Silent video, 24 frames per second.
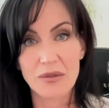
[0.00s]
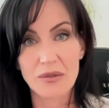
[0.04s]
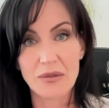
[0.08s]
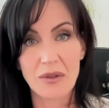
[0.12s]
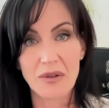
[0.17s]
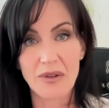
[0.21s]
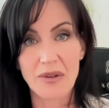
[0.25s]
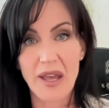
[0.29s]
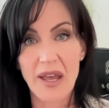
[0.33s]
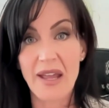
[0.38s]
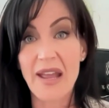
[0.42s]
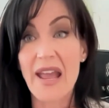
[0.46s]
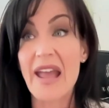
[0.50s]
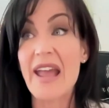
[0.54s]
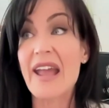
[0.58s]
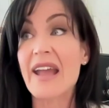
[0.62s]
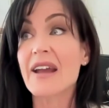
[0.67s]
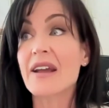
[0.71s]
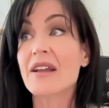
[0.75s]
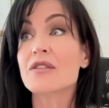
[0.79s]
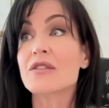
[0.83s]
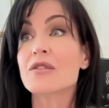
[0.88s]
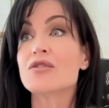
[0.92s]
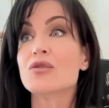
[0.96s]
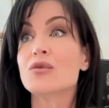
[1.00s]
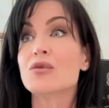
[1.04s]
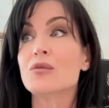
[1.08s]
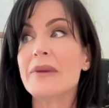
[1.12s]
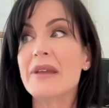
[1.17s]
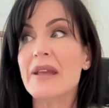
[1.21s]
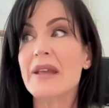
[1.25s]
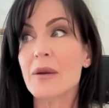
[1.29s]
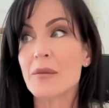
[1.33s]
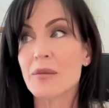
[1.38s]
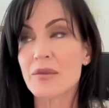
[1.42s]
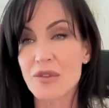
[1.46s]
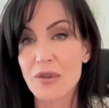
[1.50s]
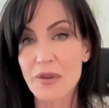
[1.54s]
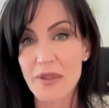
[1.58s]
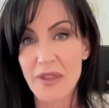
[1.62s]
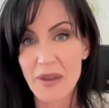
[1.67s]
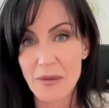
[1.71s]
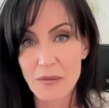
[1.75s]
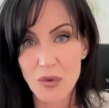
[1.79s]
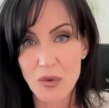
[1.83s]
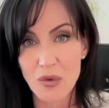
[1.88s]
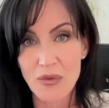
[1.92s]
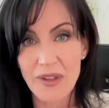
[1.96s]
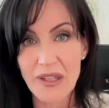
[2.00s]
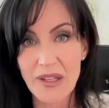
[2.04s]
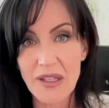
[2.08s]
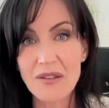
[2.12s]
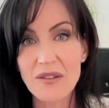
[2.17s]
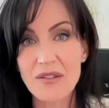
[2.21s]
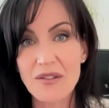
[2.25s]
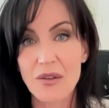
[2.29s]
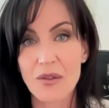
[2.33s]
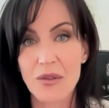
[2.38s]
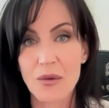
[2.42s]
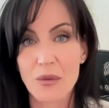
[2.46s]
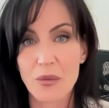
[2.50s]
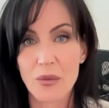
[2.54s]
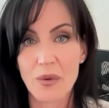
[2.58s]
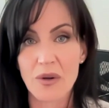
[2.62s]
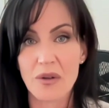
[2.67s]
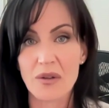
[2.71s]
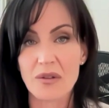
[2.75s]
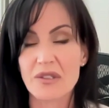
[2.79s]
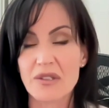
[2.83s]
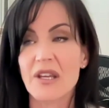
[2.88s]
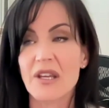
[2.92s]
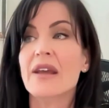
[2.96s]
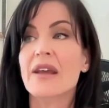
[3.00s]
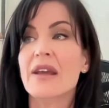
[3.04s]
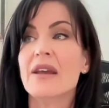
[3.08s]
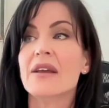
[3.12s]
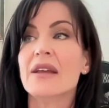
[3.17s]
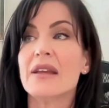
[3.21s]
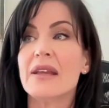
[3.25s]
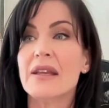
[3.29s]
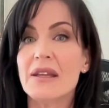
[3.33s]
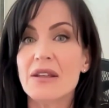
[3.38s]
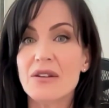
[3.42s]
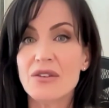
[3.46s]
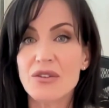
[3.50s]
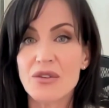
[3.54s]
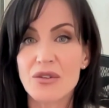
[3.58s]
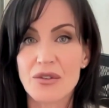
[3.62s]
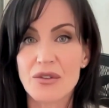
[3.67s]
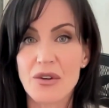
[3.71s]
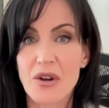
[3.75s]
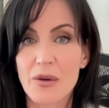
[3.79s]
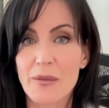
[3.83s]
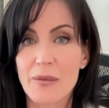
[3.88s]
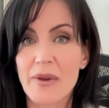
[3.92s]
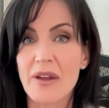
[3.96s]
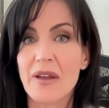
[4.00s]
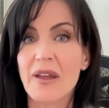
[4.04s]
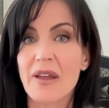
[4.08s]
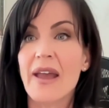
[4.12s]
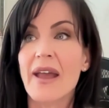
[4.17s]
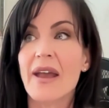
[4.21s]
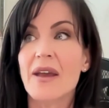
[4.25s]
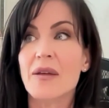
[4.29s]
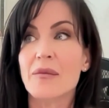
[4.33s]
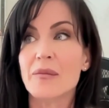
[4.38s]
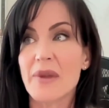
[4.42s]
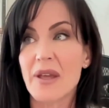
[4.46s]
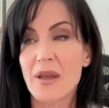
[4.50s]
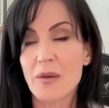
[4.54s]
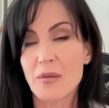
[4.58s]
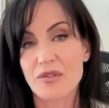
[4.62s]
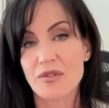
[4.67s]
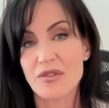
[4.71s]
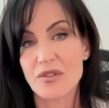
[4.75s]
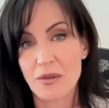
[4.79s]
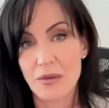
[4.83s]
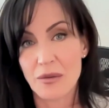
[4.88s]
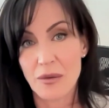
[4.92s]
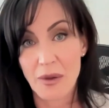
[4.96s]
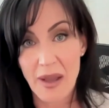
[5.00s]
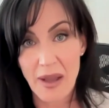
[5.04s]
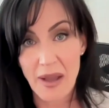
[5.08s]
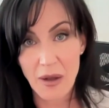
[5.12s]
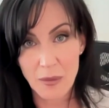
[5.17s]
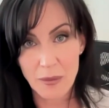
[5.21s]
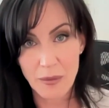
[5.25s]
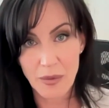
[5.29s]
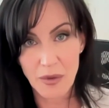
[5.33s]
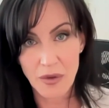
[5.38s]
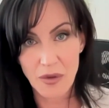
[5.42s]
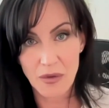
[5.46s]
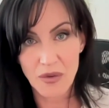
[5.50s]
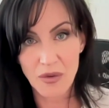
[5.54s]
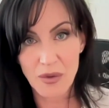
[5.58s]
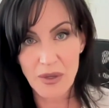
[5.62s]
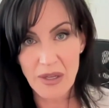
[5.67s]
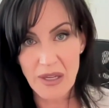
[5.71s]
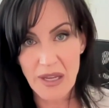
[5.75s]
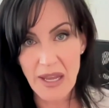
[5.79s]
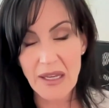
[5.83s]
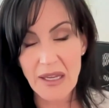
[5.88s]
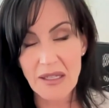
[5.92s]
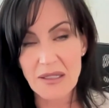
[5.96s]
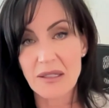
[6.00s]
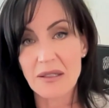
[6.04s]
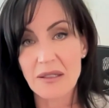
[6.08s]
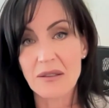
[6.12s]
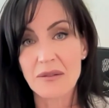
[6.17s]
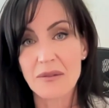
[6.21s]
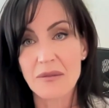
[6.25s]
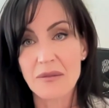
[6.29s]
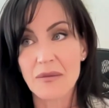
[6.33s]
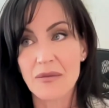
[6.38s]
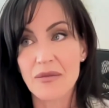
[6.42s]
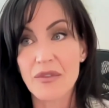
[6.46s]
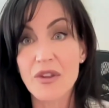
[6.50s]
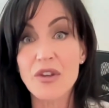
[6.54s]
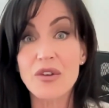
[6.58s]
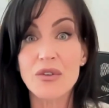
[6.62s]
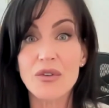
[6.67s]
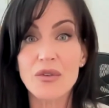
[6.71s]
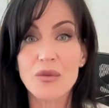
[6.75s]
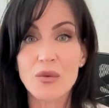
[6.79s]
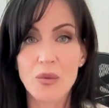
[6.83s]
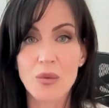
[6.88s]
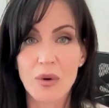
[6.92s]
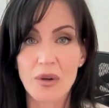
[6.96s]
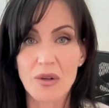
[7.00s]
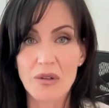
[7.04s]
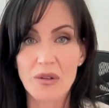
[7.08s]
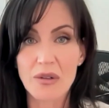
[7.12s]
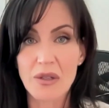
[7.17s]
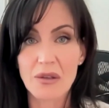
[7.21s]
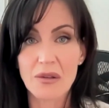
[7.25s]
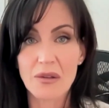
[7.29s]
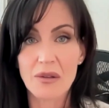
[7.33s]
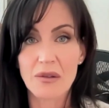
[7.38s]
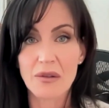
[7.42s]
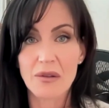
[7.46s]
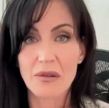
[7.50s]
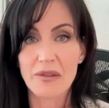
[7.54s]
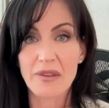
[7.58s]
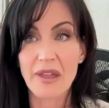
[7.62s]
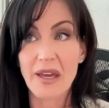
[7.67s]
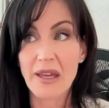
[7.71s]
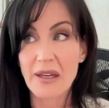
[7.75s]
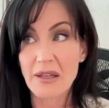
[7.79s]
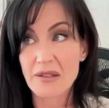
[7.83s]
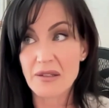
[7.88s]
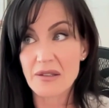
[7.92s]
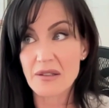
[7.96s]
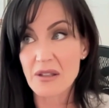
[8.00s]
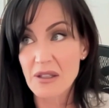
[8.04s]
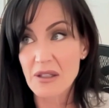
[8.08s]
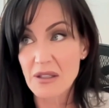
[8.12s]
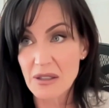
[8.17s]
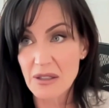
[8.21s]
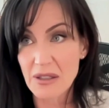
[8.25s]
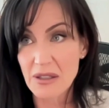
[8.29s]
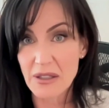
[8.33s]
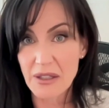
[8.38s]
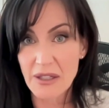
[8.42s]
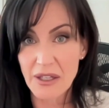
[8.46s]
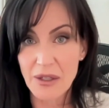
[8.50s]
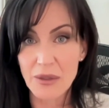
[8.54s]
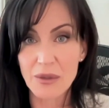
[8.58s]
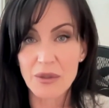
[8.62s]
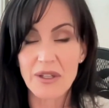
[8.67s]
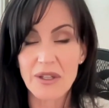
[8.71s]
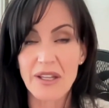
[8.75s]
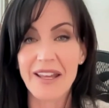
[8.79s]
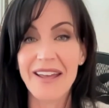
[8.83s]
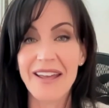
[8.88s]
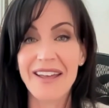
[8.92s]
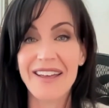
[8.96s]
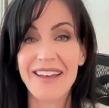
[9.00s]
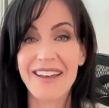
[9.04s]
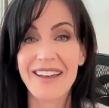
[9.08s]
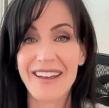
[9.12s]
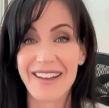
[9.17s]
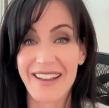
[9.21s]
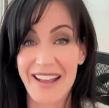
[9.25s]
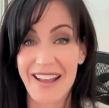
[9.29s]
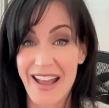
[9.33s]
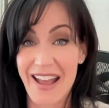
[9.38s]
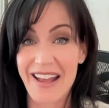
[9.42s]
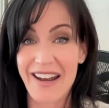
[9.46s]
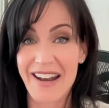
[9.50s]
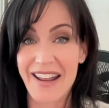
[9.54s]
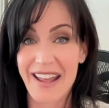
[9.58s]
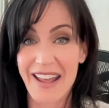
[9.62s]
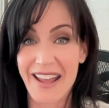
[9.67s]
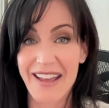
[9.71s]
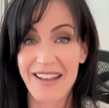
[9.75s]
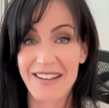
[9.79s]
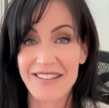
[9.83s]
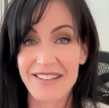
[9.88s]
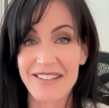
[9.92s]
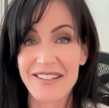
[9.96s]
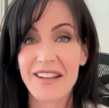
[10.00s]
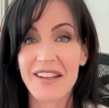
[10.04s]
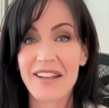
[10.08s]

Okay, and to be able to then move into the world in your dharma and be able to help create the new world that is clearly at hand,